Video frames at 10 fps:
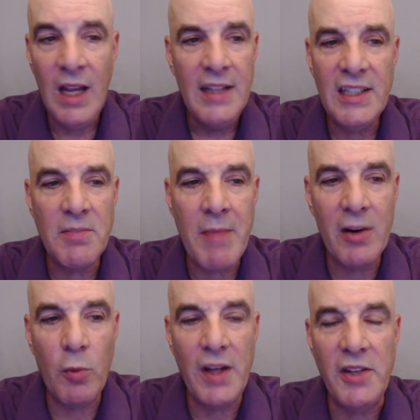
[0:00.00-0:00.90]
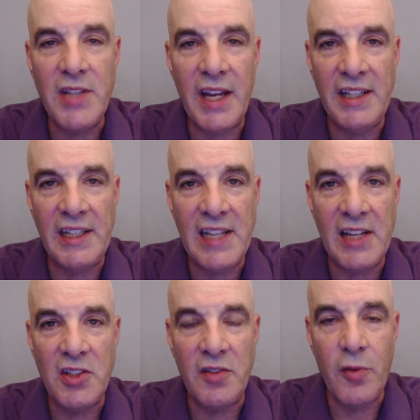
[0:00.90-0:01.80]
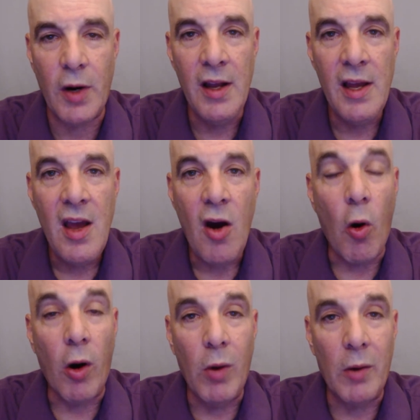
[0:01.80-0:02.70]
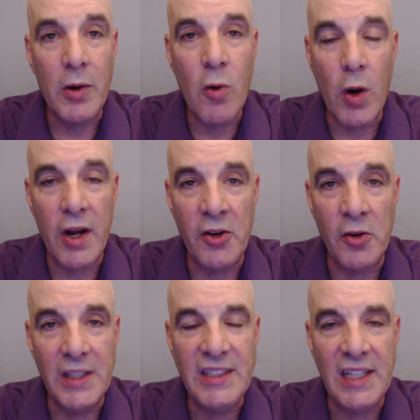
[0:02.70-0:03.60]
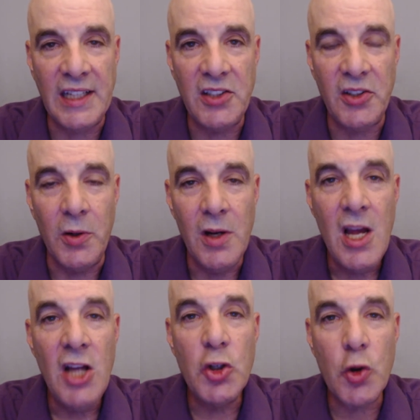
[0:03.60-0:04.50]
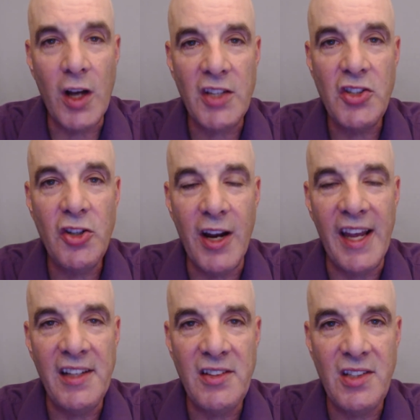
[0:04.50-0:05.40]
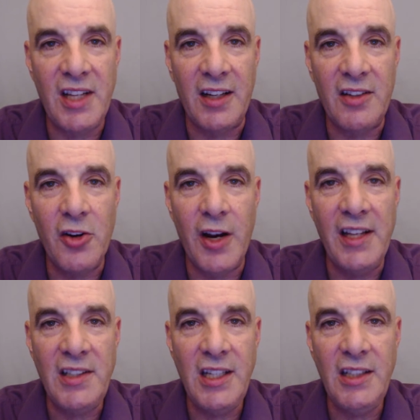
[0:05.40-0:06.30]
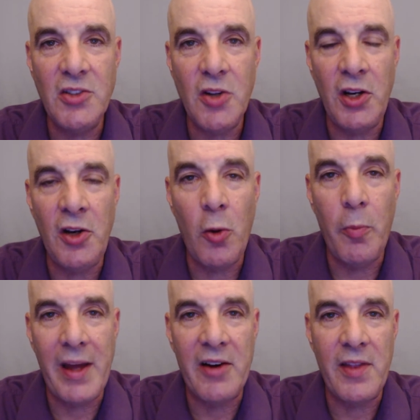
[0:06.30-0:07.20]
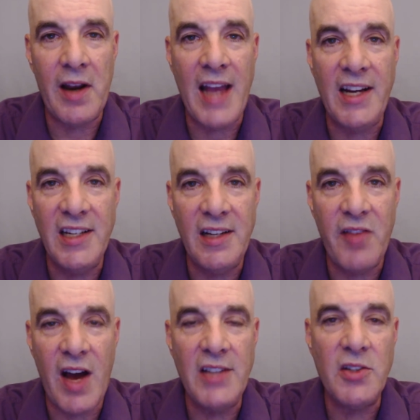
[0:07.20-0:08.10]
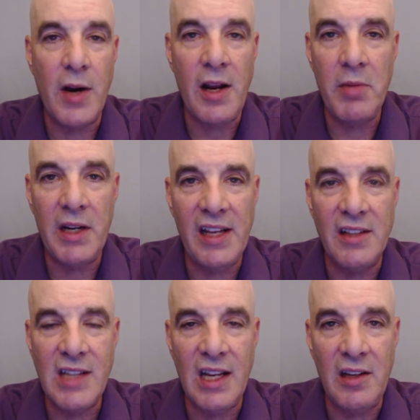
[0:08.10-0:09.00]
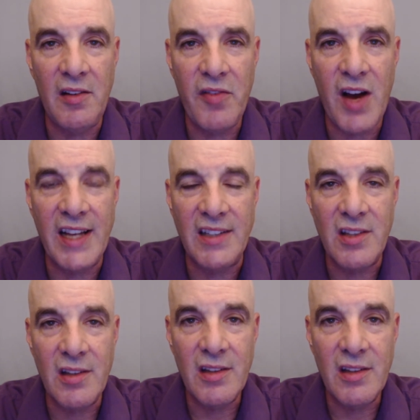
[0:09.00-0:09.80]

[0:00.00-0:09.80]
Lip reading: Doesn't matter what you set an intention for or what recording you're listening to. Trust your instinct. Your instinct is going to know better than I can advise or anybody else can advise.